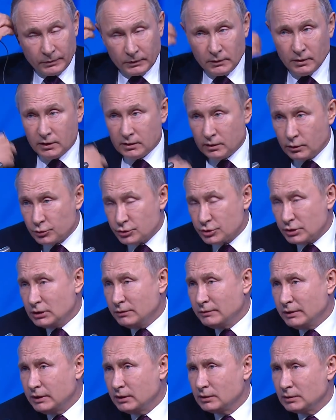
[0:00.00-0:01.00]

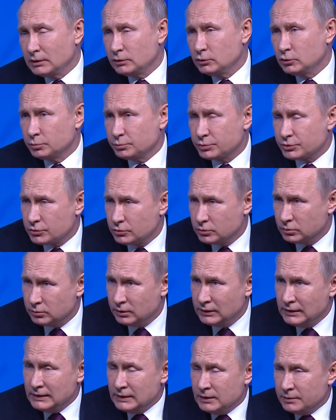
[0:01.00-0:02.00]

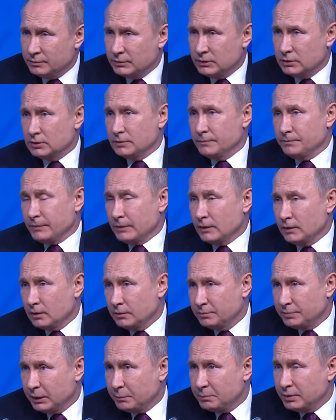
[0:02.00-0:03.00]
Yes,
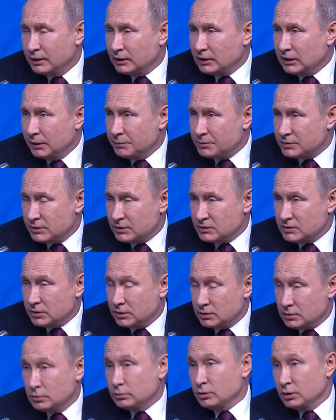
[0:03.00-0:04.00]
I've mentioned already
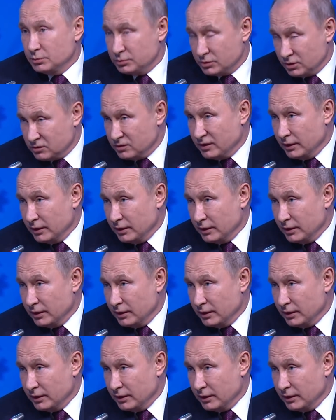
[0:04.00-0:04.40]
that we are